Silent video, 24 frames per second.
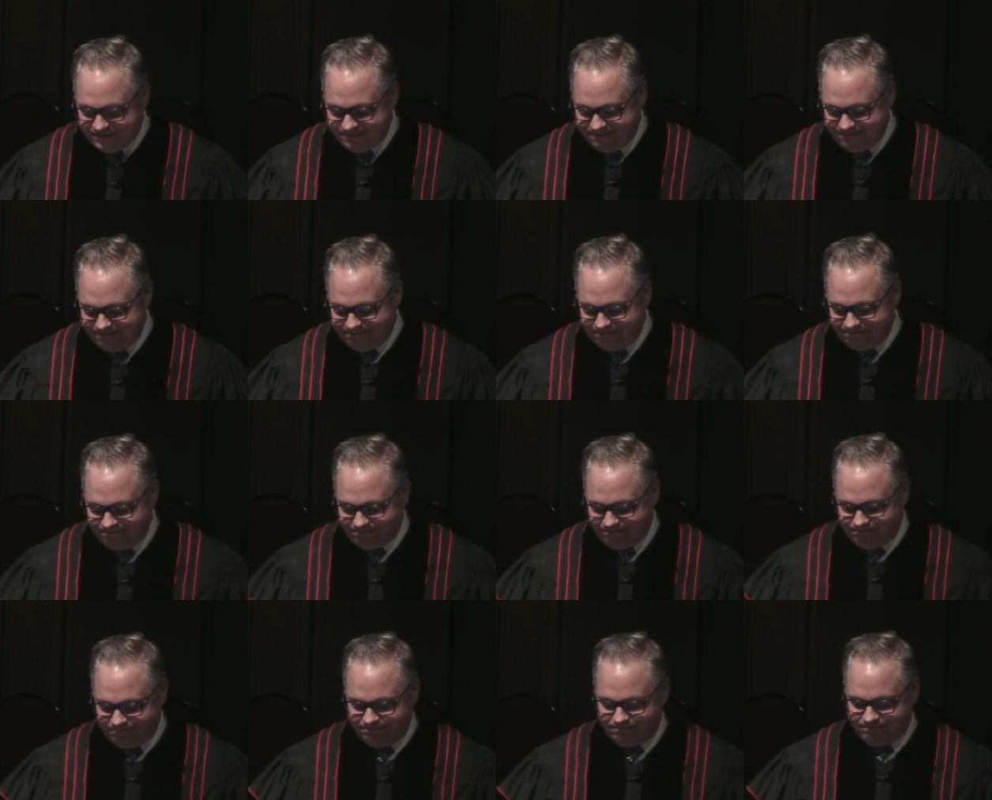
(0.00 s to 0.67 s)

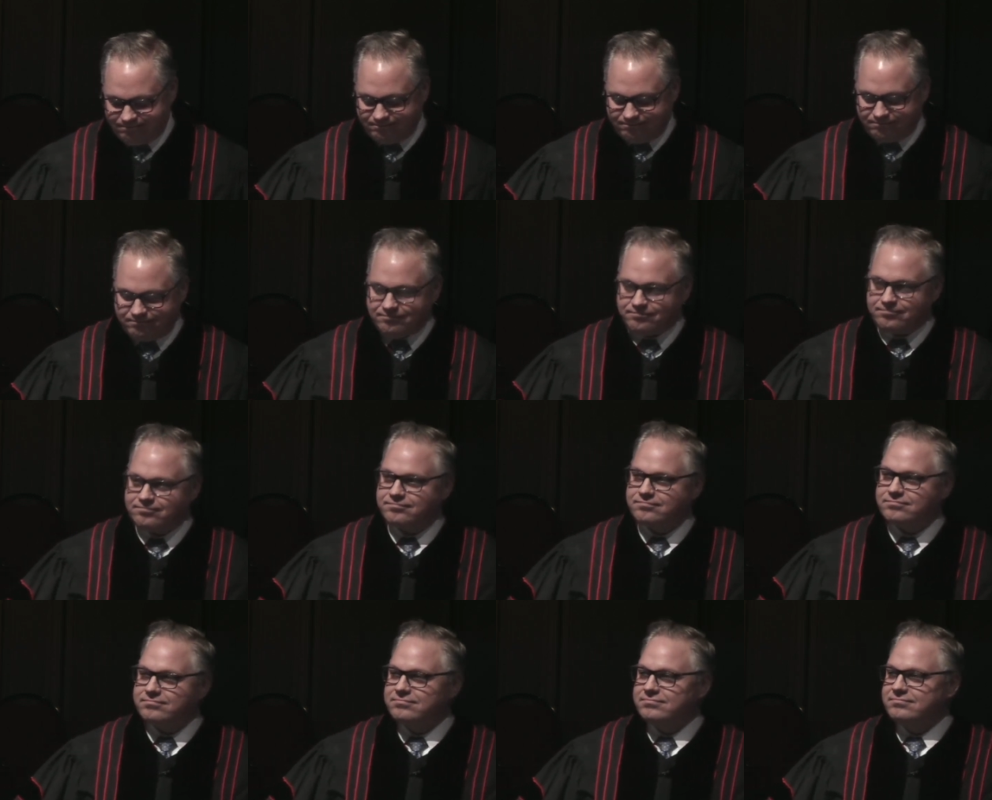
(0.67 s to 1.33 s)

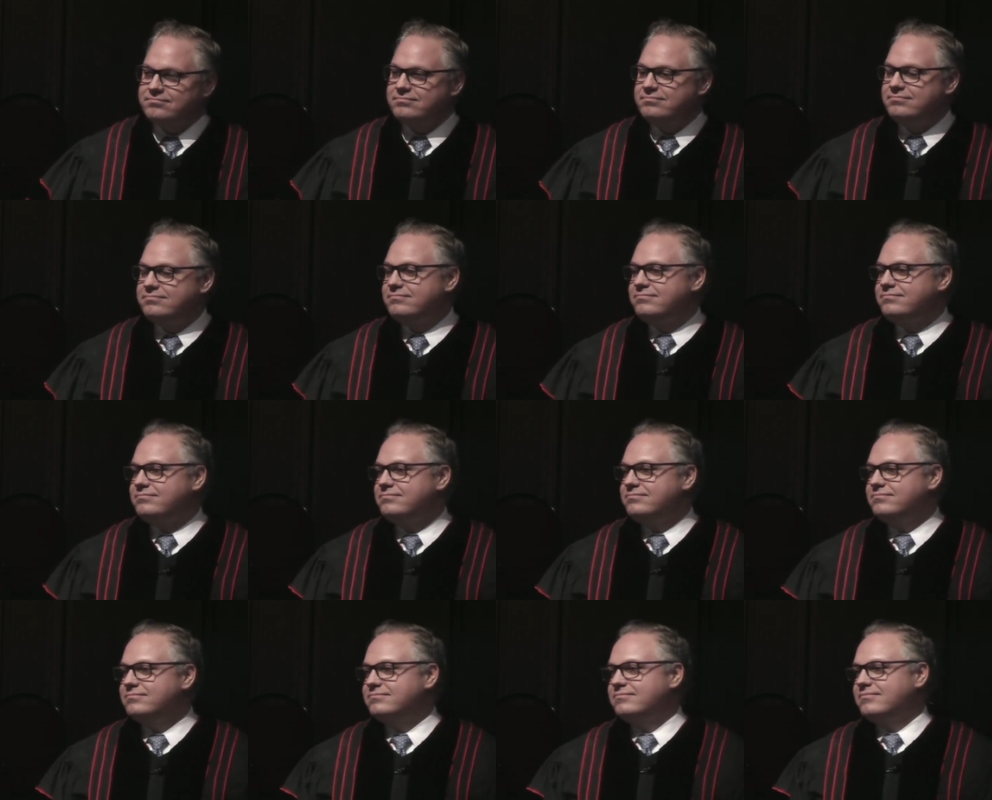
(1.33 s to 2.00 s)

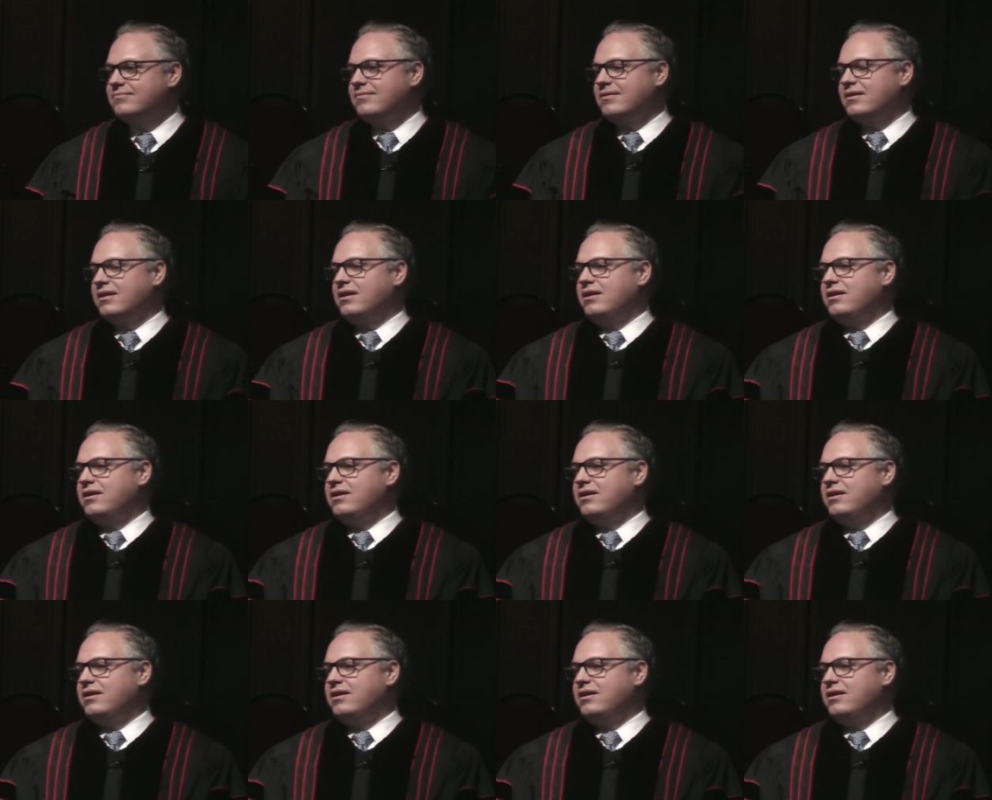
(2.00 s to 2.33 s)
Nobody speaks.